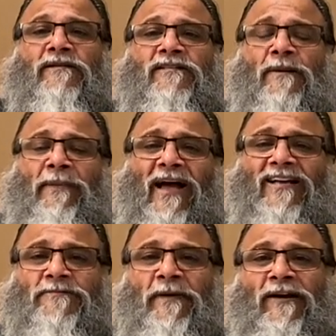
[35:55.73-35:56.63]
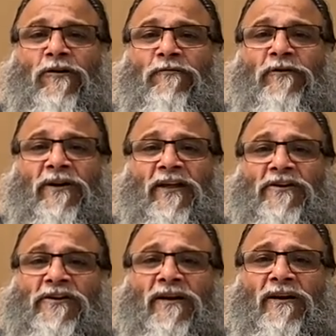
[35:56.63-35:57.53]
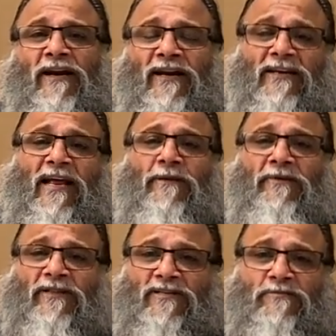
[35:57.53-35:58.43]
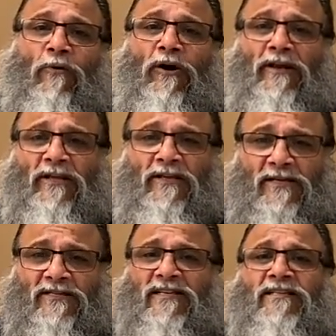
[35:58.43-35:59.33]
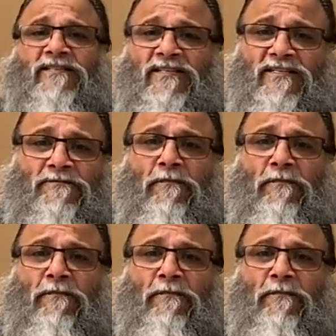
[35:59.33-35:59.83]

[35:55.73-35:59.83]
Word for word: some aspect of creation, let that be this body, senses,